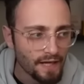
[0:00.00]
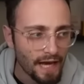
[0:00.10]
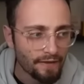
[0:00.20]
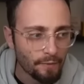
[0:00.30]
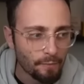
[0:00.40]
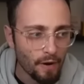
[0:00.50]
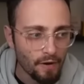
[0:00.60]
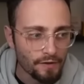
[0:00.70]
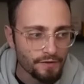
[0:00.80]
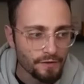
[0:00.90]
And the
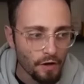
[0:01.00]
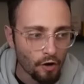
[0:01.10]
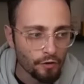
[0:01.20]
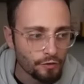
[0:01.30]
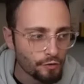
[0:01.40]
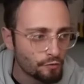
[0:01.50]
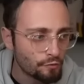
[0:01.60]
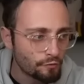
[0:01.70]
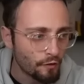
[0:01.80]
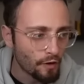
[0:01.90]
pawns are too
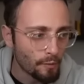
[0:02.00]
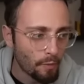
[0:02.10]
far